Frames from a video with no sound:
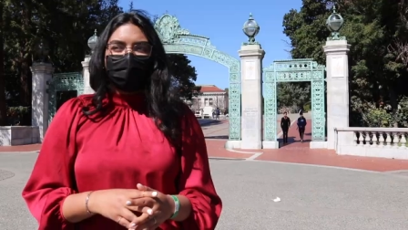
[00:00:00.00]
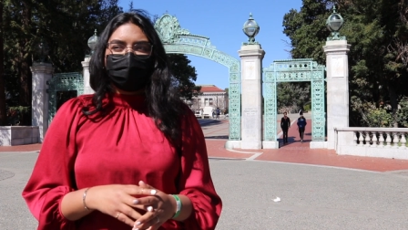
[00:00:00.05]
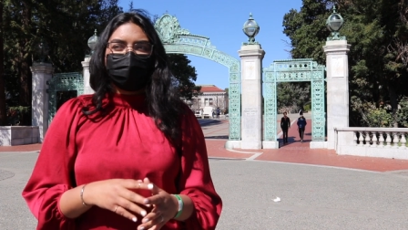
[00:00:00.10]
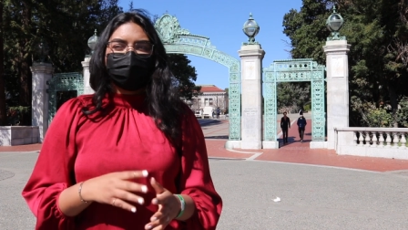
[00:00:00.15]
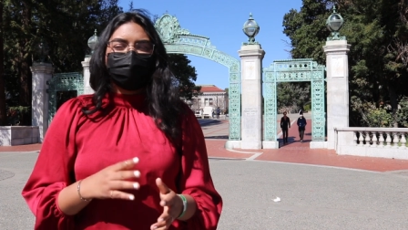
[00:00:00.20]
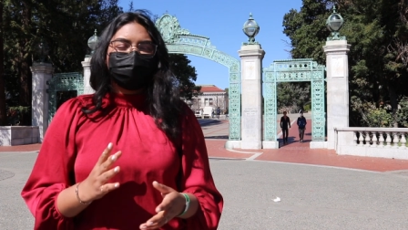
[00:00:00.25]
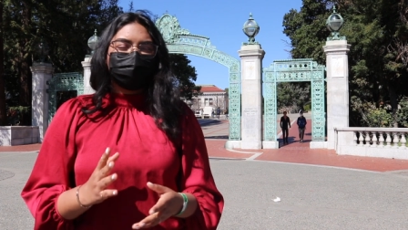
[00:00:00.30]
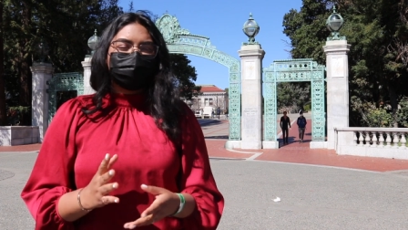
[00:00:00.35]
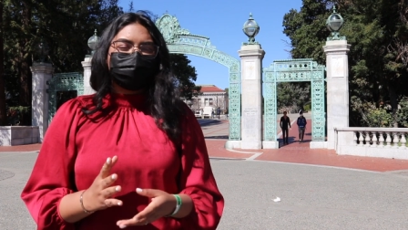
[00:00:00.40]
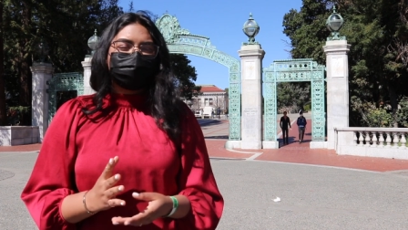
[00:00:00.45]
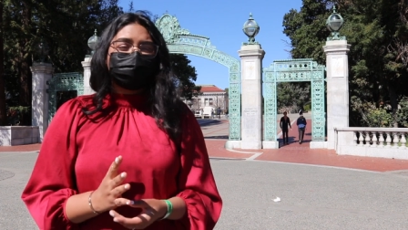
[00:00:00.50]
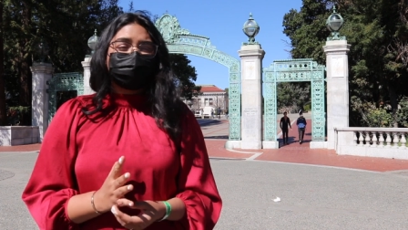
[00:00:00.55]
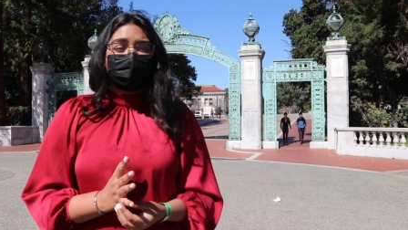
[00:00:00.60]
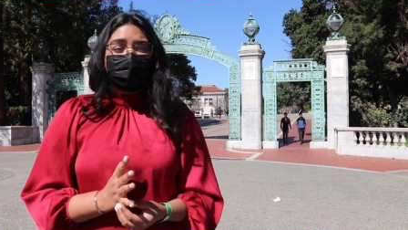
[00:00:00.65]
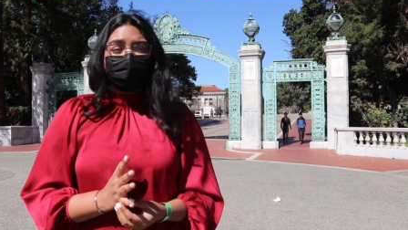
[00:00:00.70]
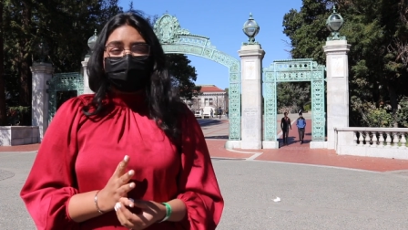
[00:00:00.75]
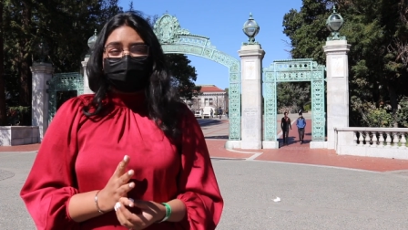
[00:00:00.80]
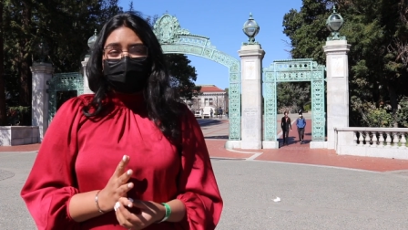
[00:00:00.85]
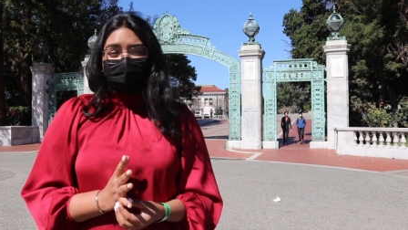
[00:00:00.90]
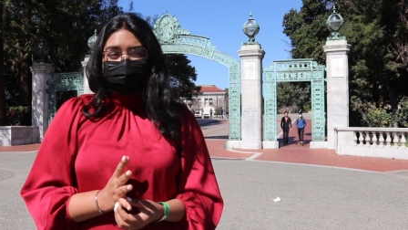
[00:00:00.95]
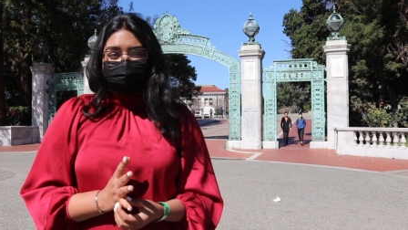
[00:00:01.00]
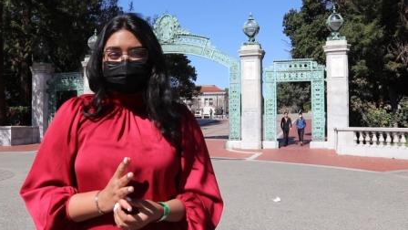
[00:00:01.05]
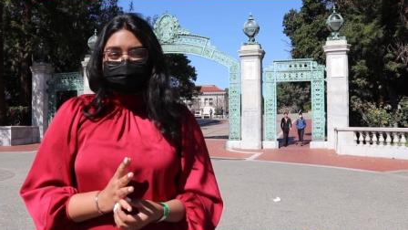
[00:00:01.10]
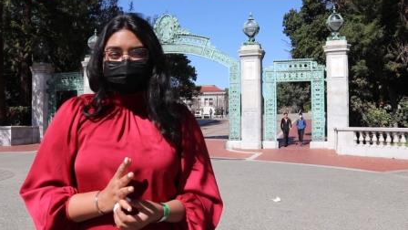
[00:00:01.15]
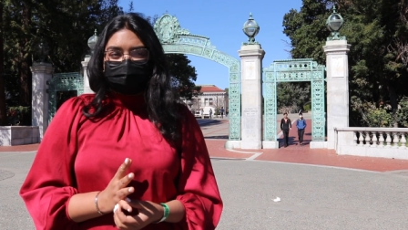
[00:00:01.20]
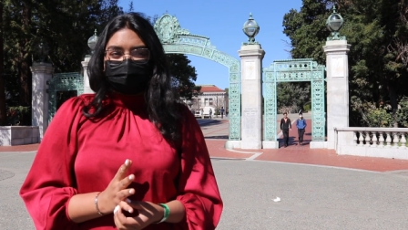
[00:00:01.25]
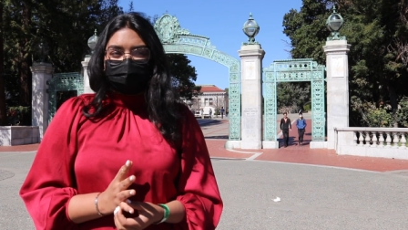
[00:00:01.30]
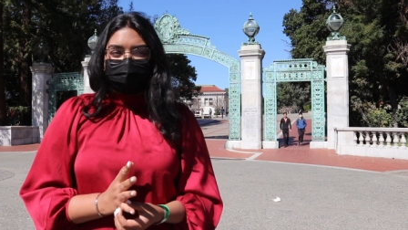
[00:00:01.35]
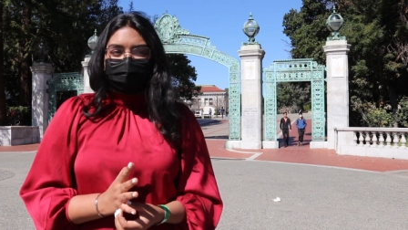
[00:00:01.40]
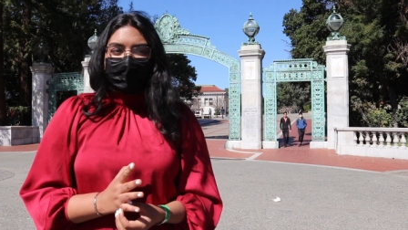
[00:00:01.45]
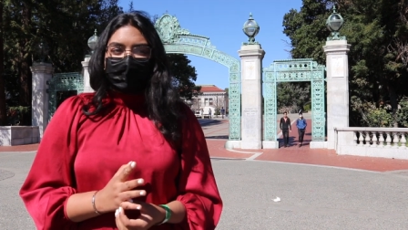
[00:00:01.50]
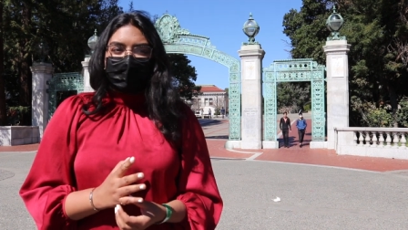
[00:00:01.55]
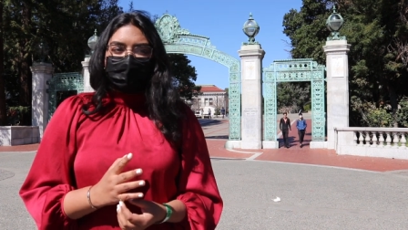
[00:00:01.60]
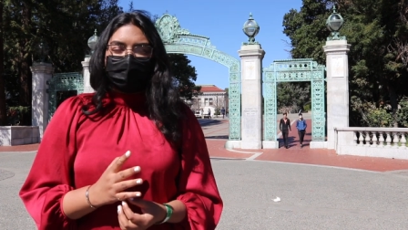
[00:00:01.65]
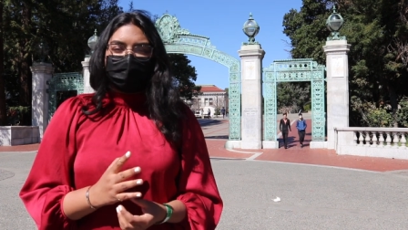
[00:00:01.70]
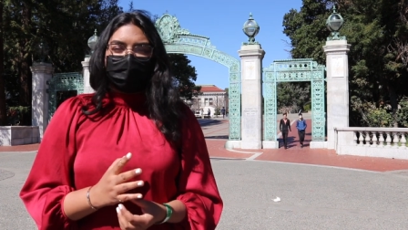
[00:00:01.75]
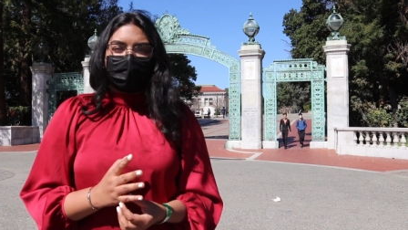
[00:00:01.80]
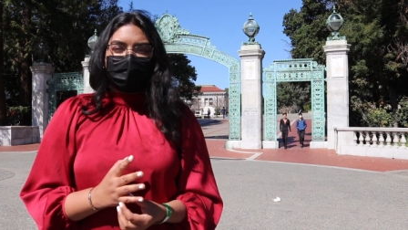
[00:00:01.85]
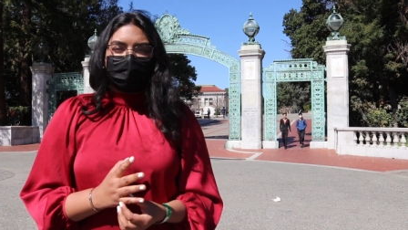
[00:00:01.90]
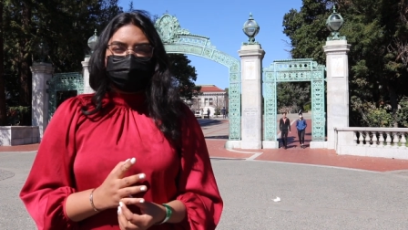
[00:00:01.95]
I'm pretty set on out-of-state,
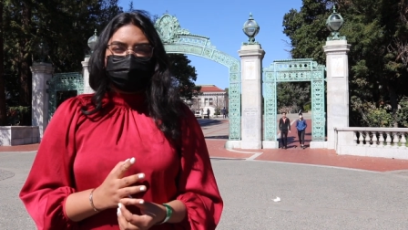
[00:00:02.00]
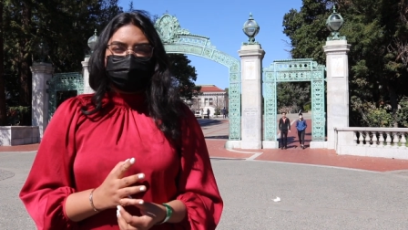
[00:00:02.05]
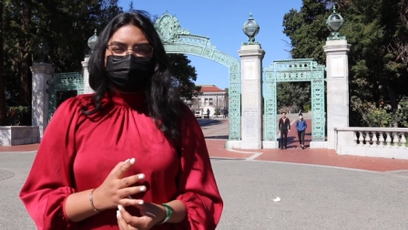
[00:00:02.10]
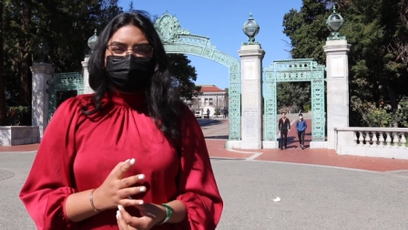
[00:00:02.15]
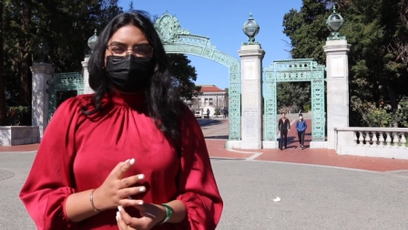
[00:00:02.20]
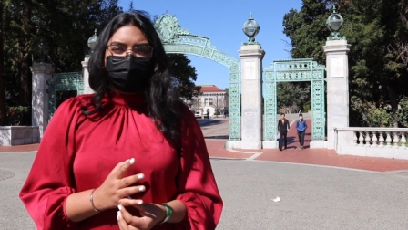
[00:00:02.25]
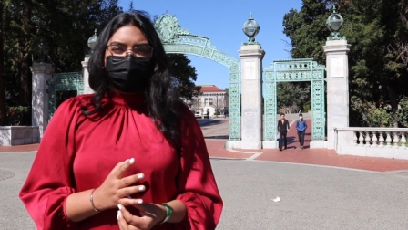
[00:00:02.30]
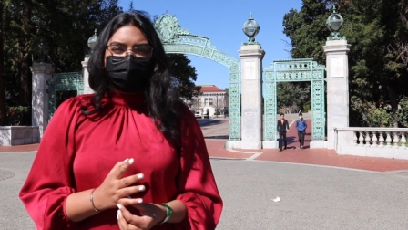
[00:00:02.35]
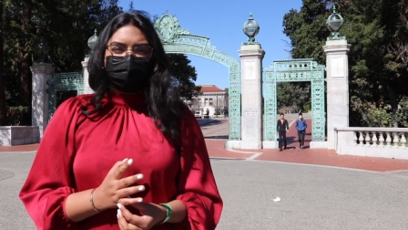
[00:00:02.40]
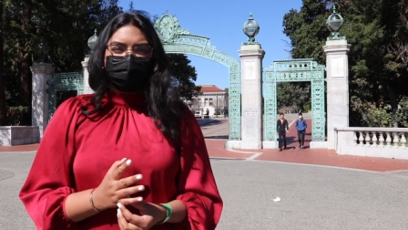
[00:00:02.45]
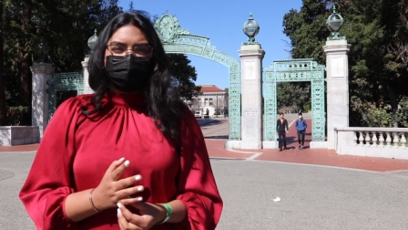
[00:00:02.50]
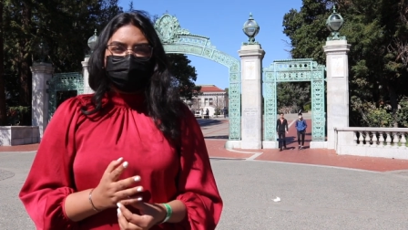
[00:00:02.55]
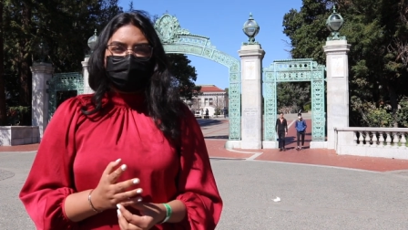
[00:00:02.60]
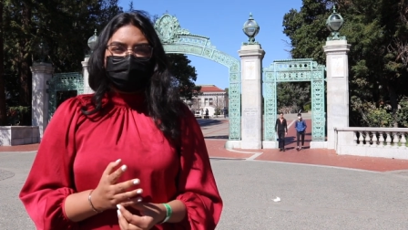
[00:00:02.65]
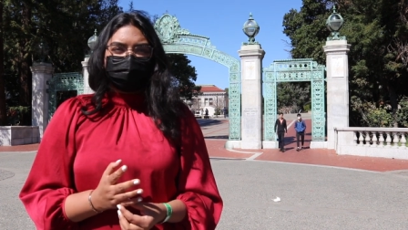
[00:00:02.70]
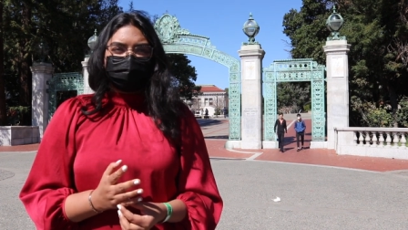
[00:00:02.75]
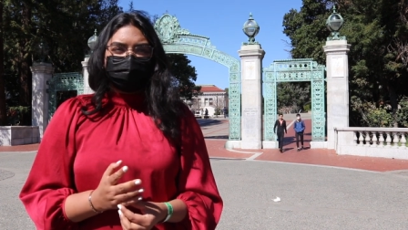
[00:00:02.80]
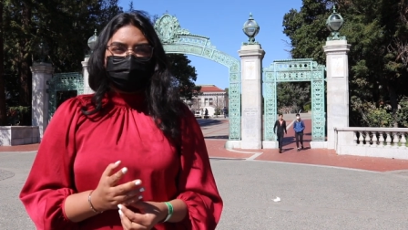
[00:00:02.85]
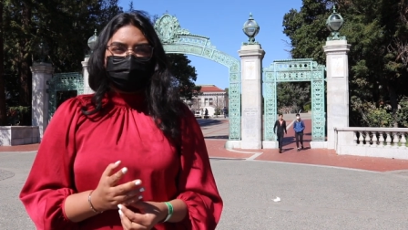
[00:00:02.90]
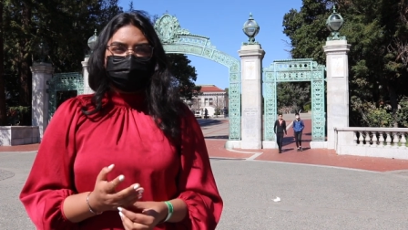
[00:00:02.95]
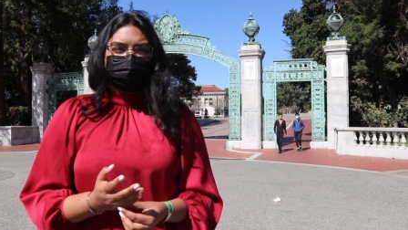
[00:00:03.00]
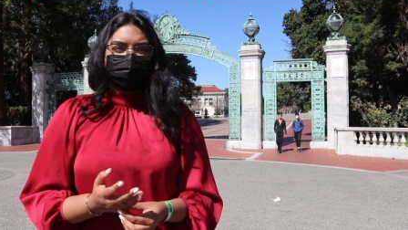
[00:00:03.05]
but I do think that there